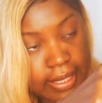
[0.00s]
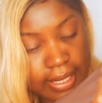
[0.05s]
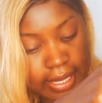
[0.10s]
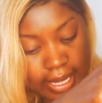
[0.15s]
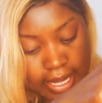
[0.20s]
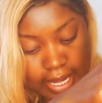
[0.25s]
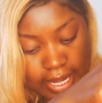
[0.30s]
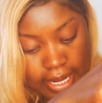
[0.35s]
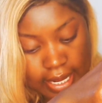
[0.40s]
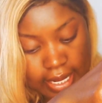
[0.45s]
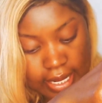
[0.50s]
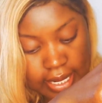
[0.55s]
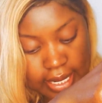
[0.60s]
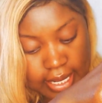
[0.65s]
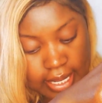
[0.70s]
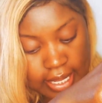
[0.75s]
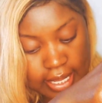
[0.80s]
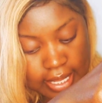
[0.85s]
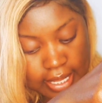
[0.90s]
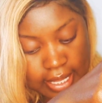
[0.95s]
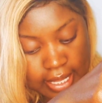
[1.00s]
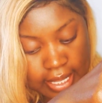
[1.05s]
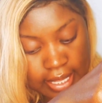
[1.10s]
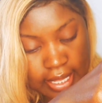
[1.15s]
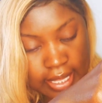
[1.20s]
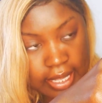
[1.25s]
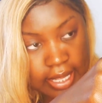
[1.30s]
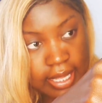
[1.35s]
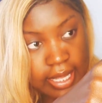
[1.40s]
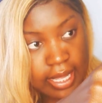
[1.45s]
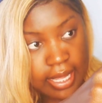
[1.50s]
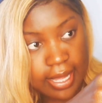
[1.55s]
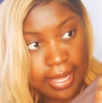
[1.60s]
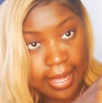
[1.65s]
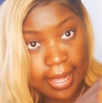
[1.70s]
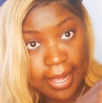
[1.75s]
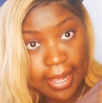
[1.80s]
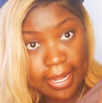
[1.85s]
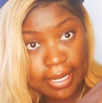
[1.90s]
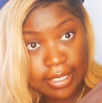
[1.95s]
Gal,
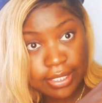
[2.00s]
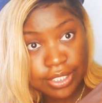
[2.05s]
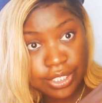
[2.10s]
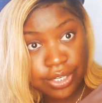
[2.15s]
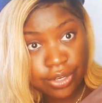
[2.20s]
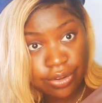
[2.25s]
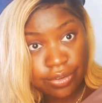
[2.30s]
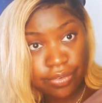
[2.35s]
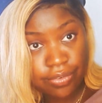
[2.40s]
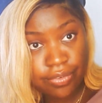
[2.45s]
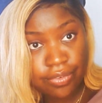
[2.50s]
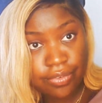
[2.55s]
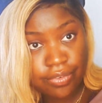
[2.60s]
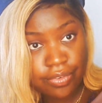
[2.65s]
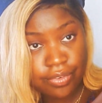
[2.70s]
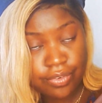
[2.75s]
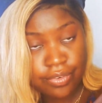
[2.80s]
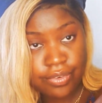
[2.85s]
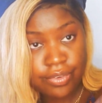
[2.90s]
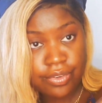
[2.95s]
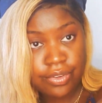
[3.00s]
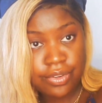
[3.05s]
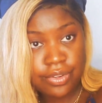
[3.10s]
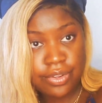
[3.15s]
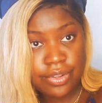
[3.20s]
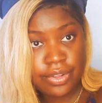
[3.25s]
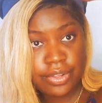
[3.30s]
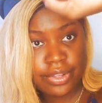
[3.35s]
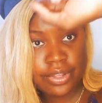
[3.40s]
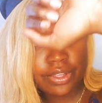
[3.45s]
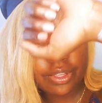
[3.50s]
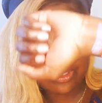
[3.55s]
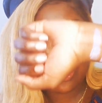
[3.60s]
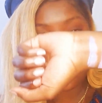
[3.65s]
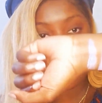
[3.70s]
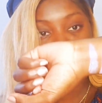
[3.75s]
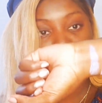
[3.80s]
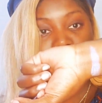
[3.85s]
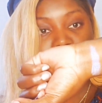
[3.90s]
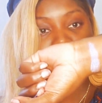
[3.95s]
and Tough.
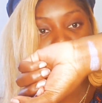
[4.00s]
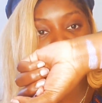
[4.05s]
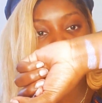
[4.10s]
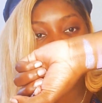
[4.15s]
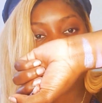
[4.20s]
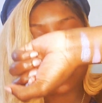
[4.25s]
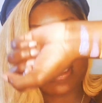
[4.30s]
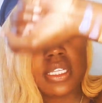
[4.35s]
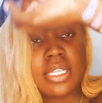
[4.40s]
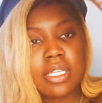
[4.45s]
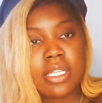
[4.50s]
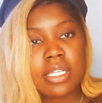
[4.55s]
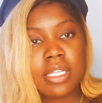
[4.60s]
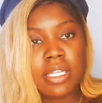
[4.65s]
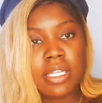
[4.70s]
You guys see it?